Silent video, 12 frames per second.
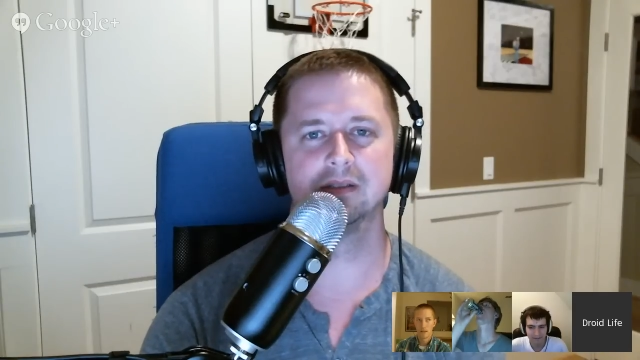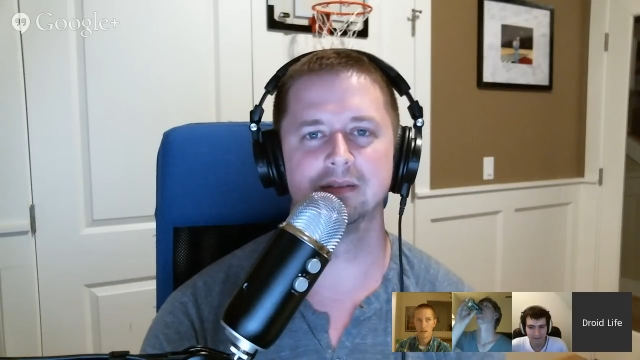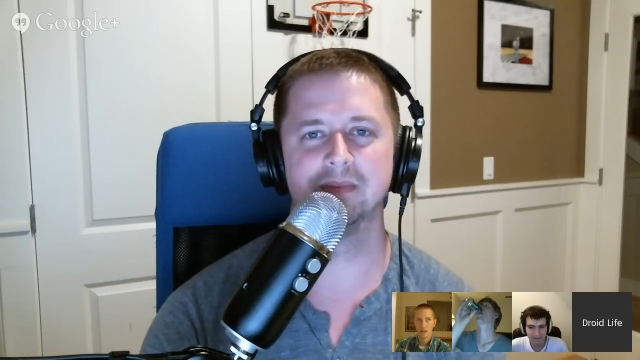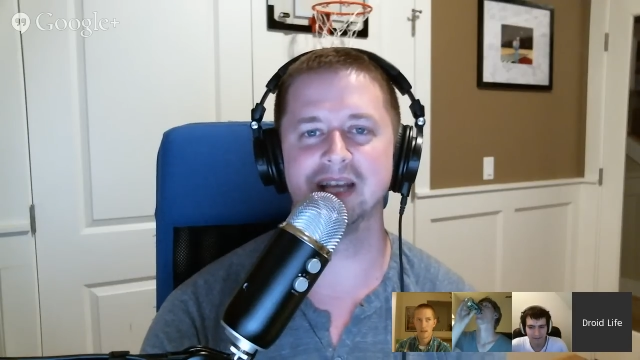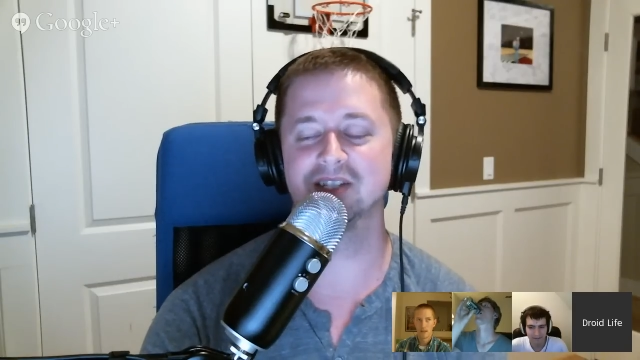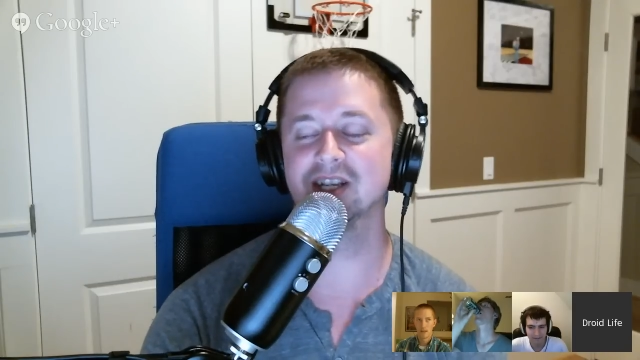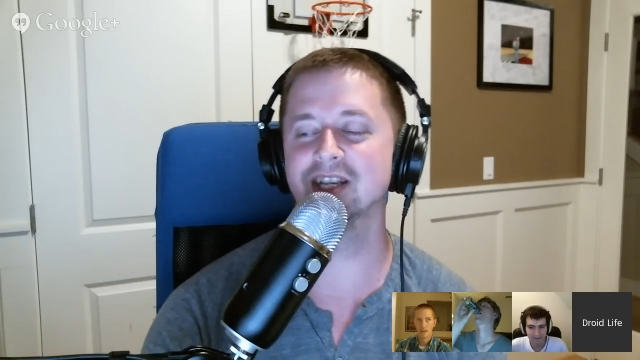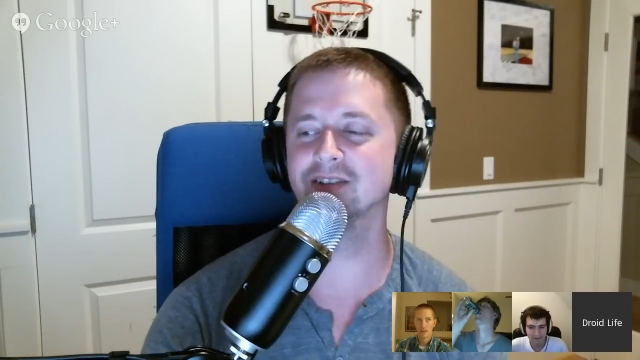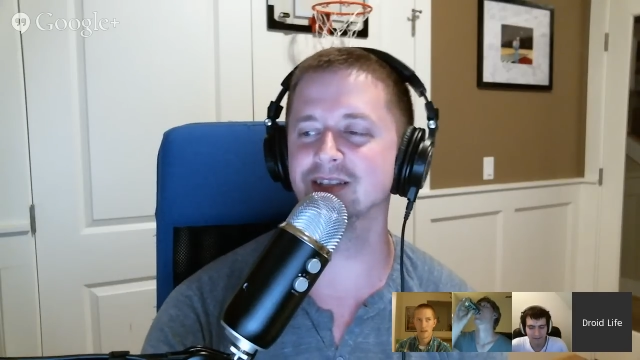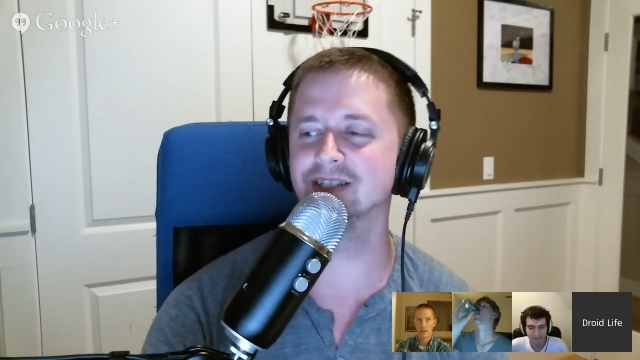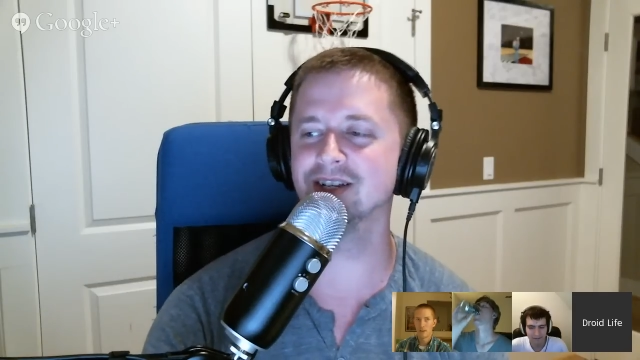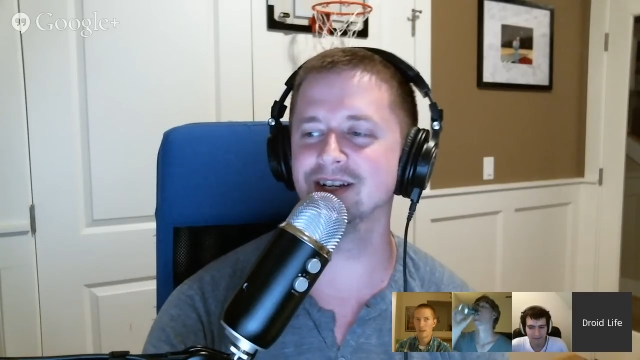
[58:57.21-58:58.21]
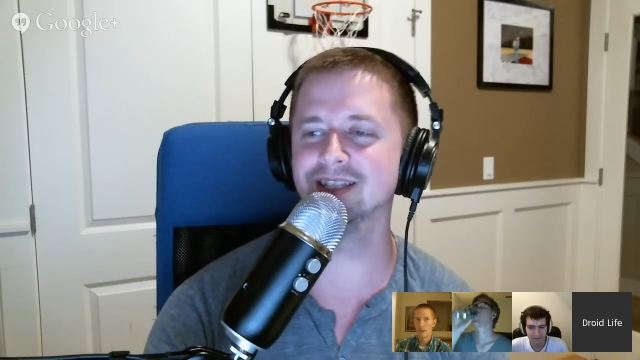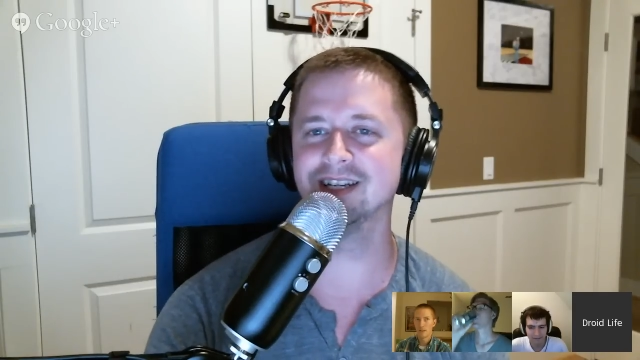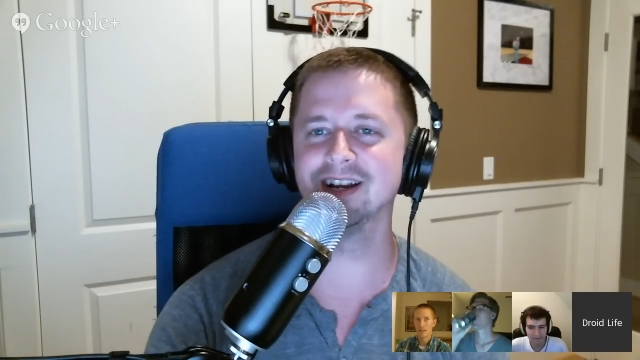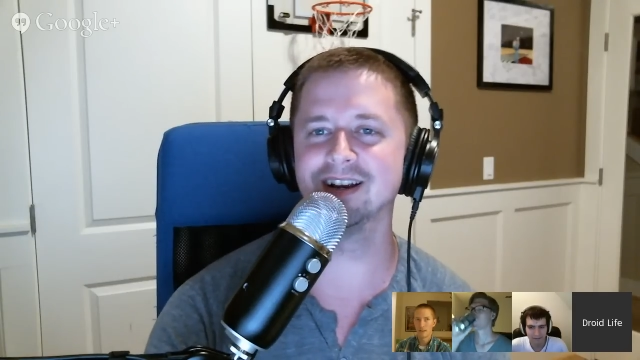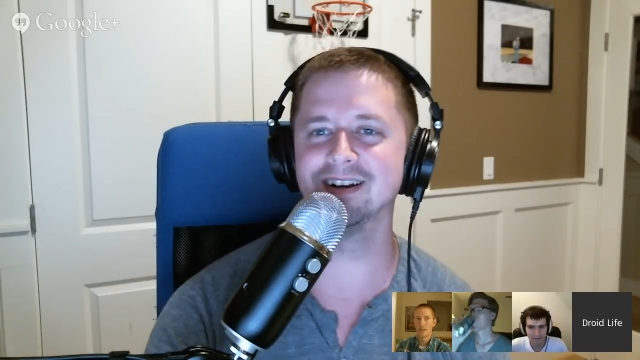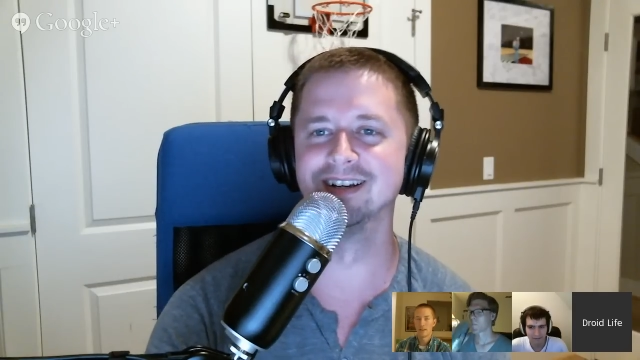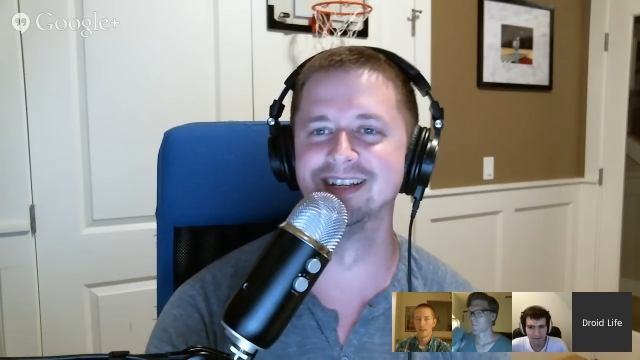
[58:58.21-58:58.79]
I'm asking you this on the air.